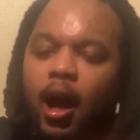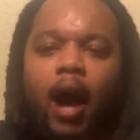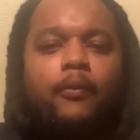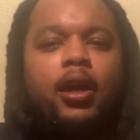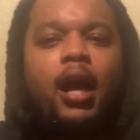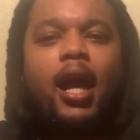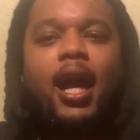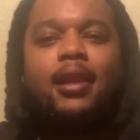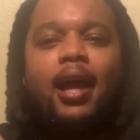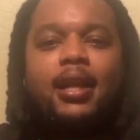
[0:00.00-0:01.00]
I'm very, I
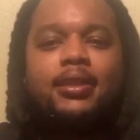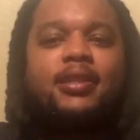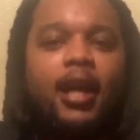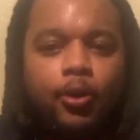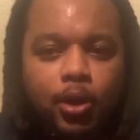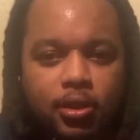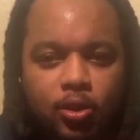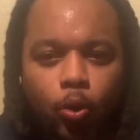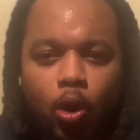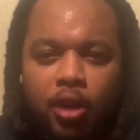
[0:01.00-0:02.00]
got a lot of integrity.
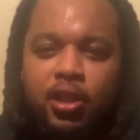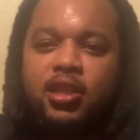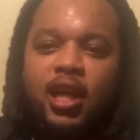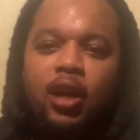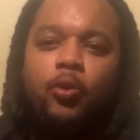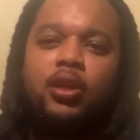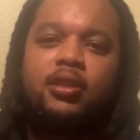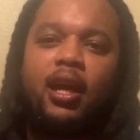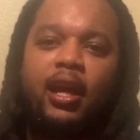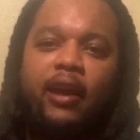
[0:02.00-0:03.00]
So this channel is
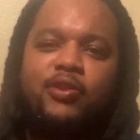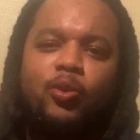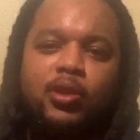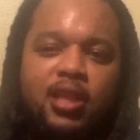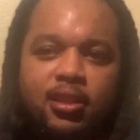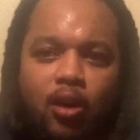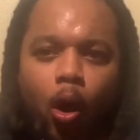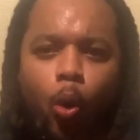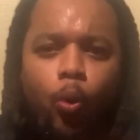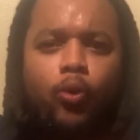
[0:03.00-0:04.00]
like, if someone says,
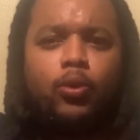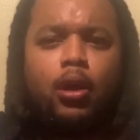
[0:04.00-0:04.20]
oh,